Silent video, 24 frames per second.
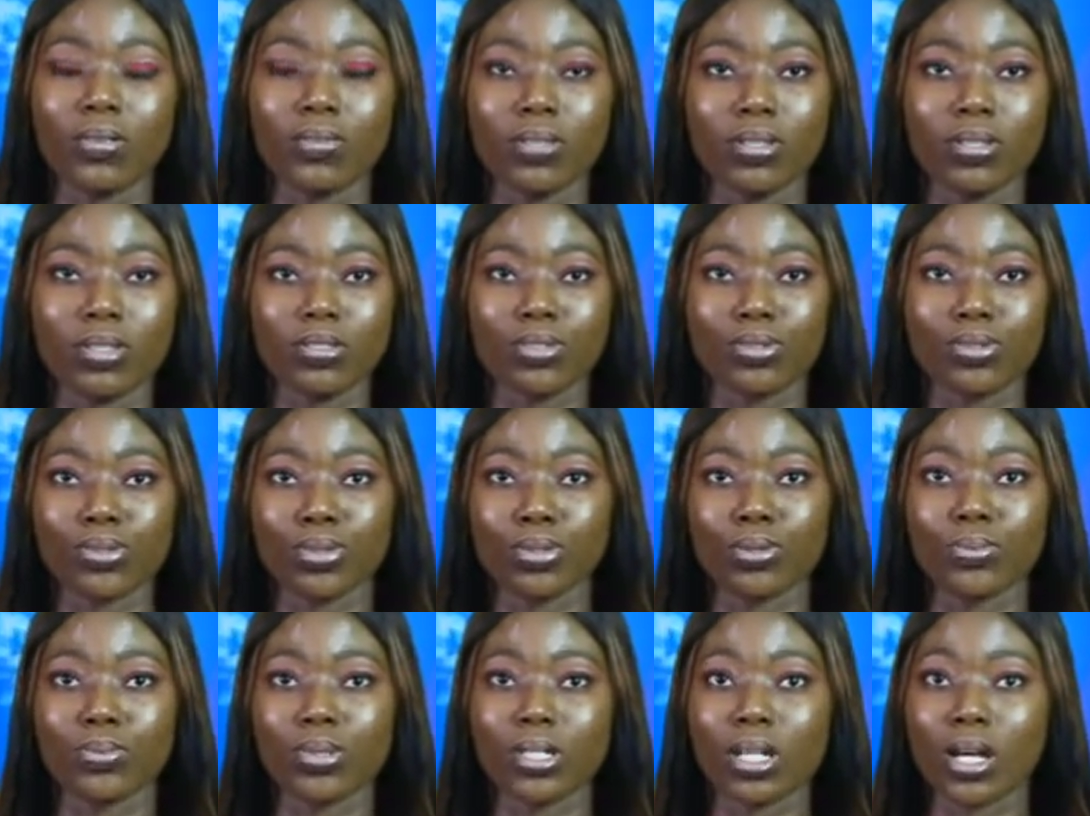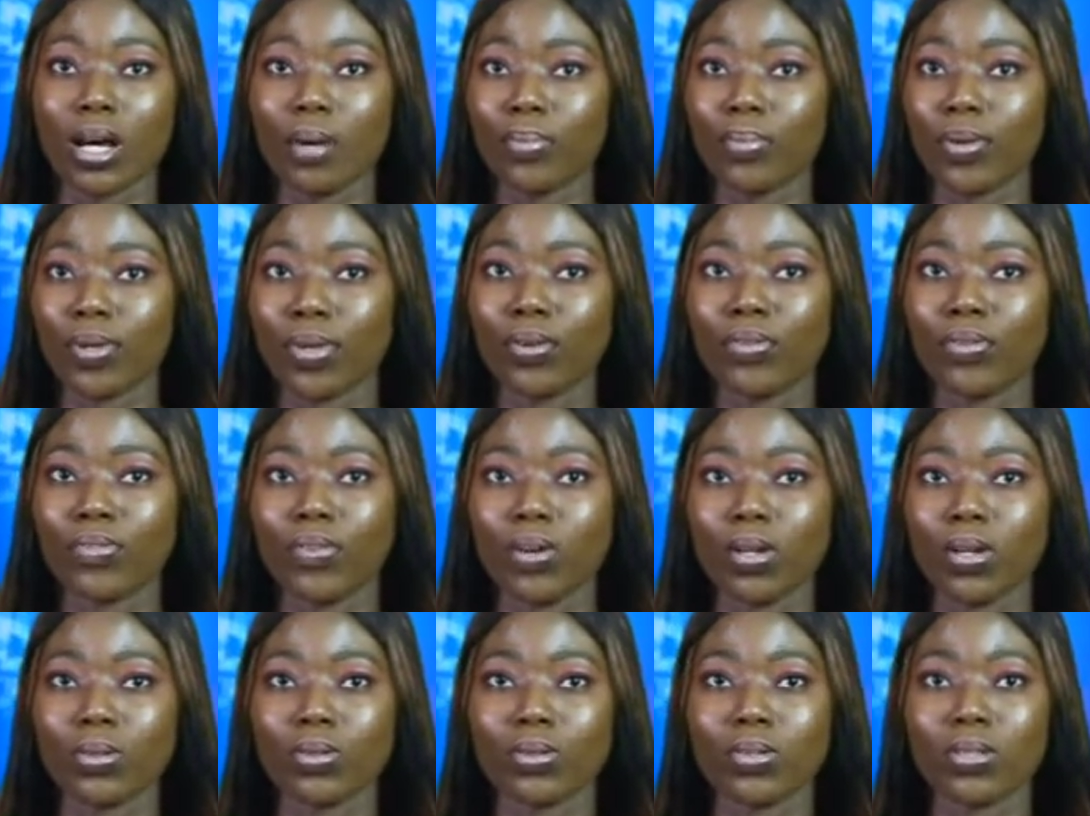This group's appeal
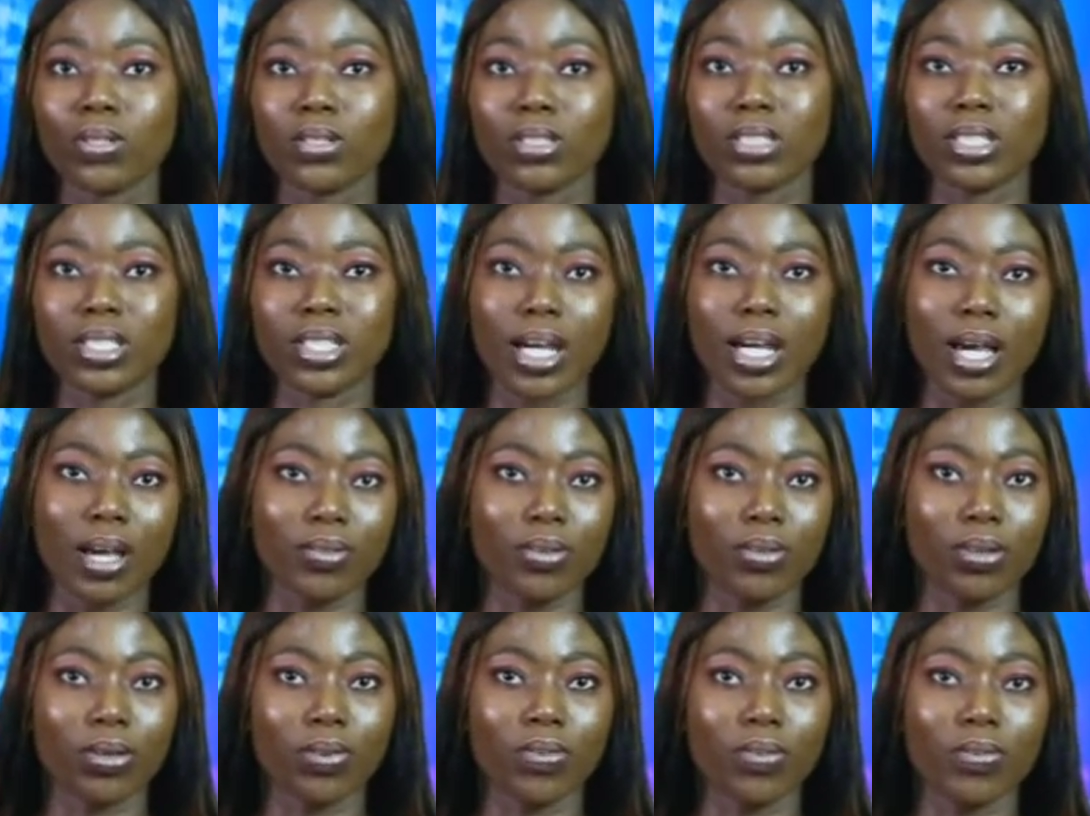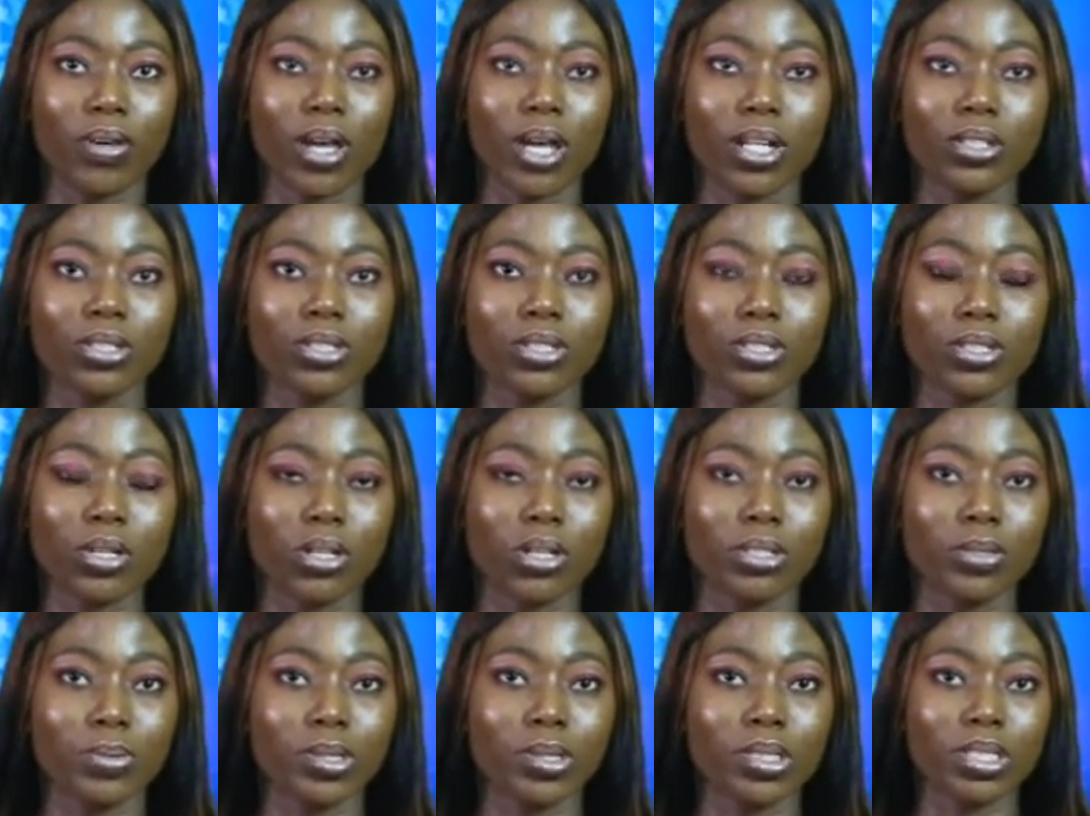followed the death of
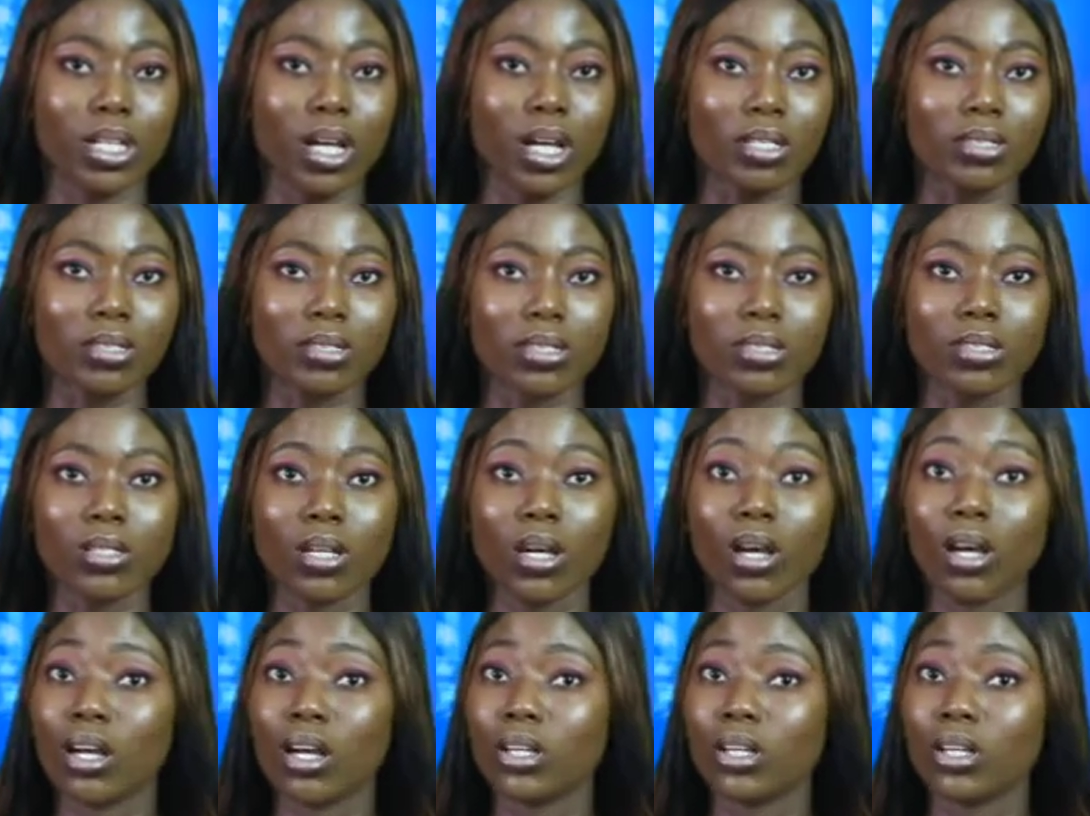EndSARS protester